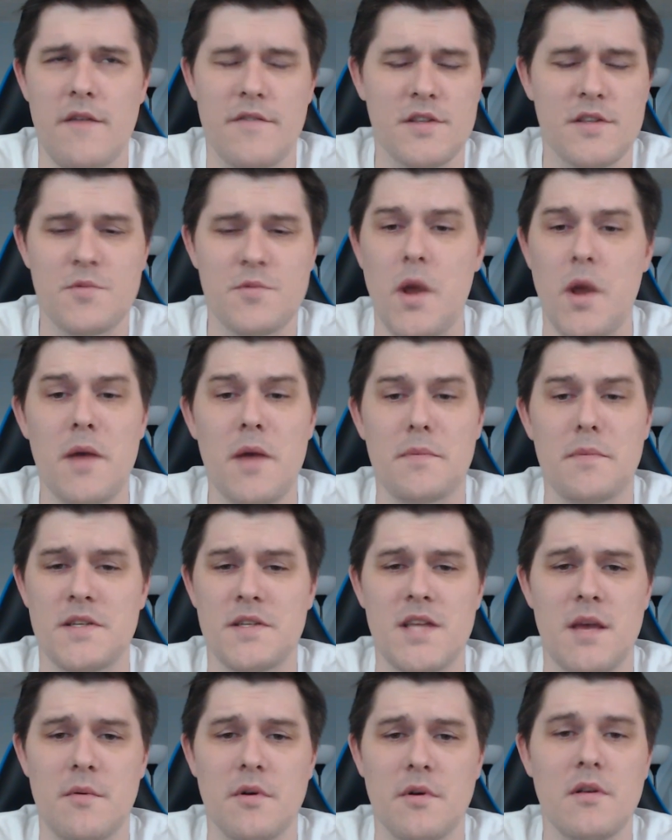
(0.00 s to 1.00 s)
It's way up the
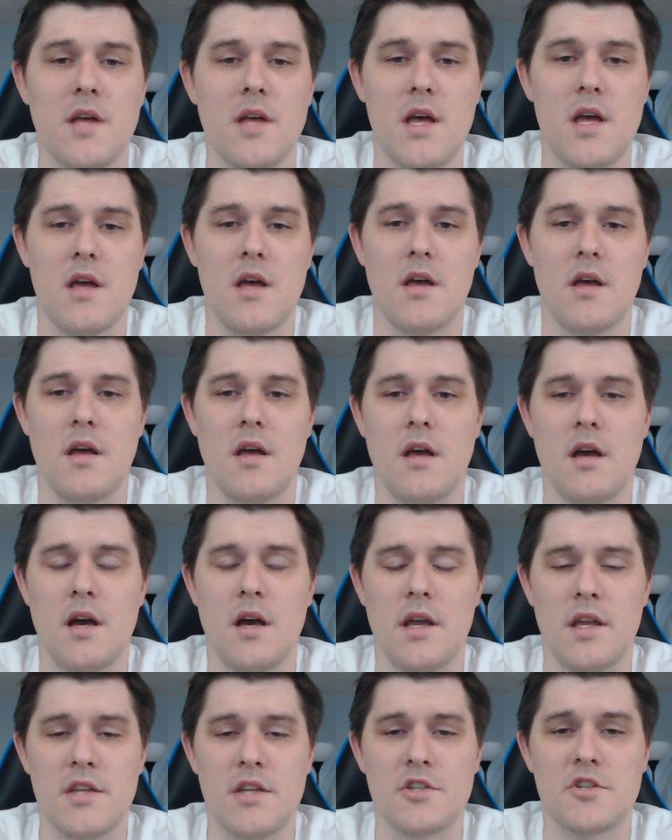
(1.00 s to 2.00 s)
table
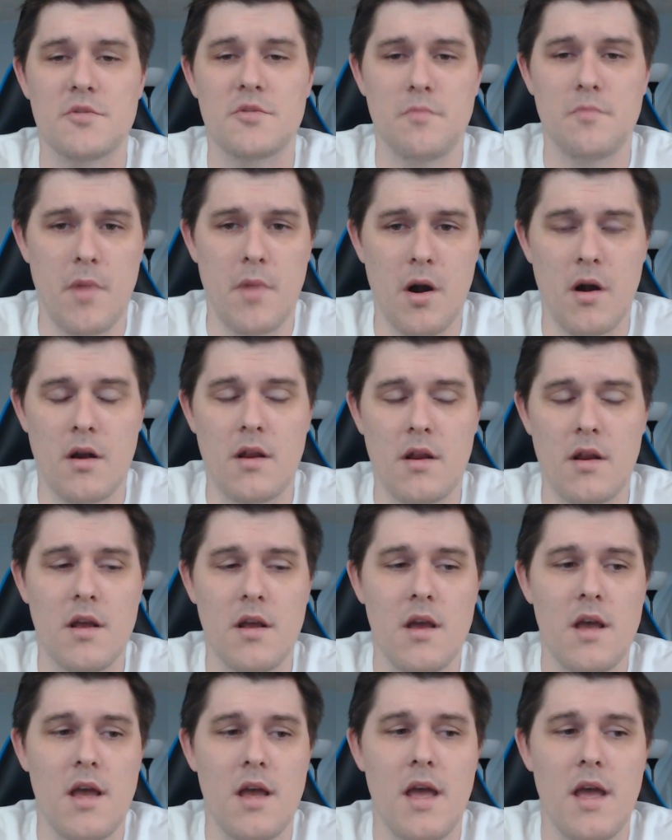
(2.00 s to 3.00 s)
inch mark
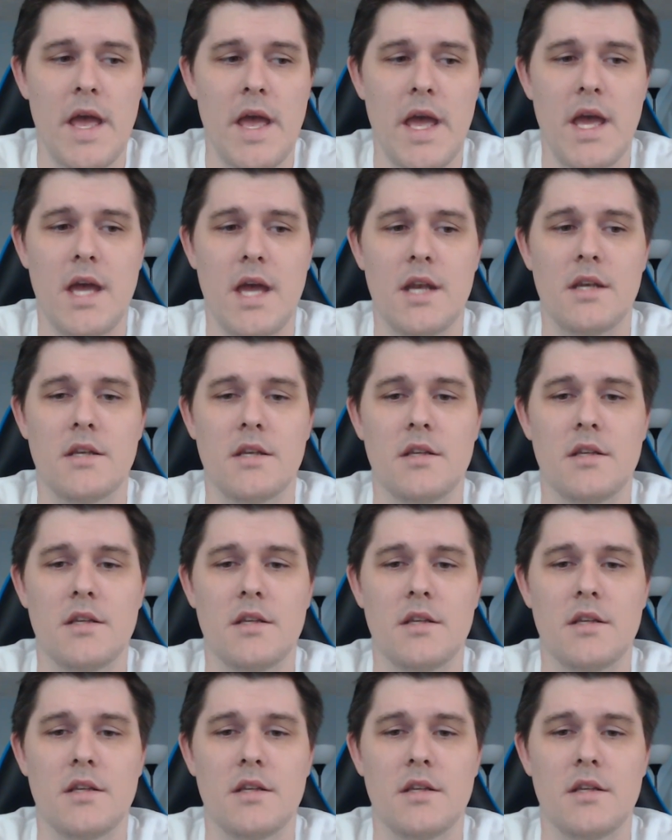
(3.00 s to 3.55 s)
and